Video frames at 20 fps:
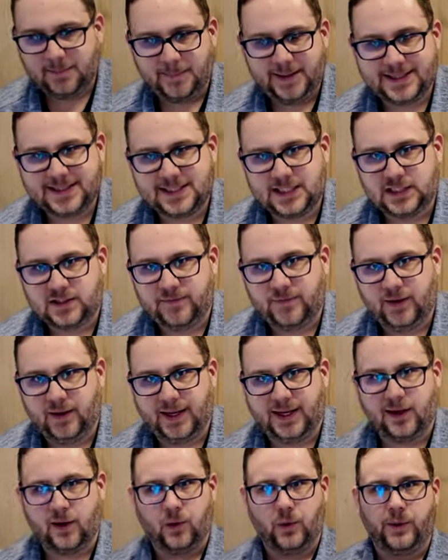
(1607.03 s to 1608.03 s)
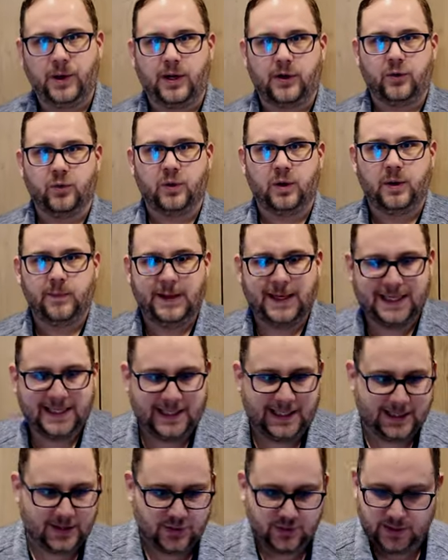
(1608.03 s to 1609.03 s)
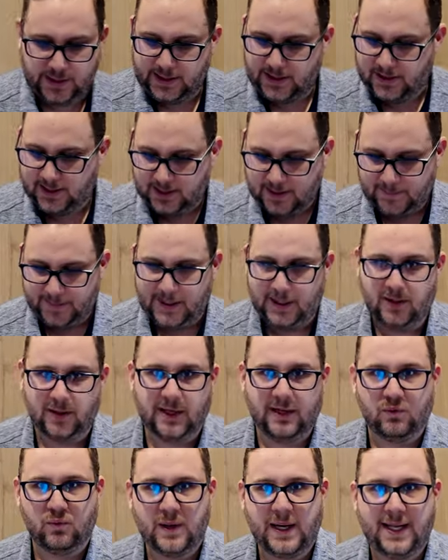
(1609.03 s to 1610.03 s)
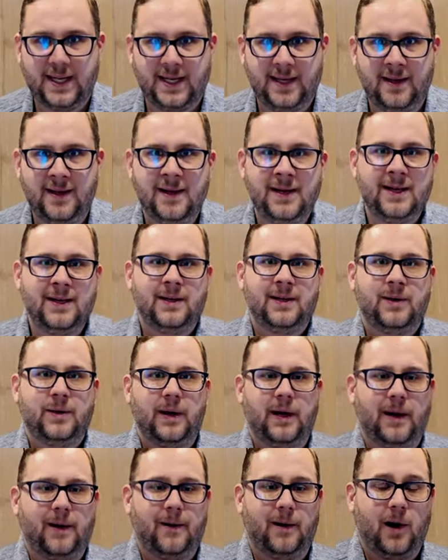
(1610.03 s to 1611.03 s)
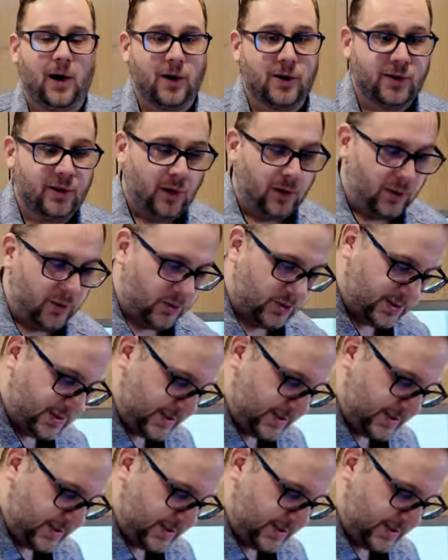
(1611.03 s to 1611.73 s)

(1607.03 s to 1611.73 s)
it makes this feel like a whole nother room. I can actually come in here and get ready. Our dog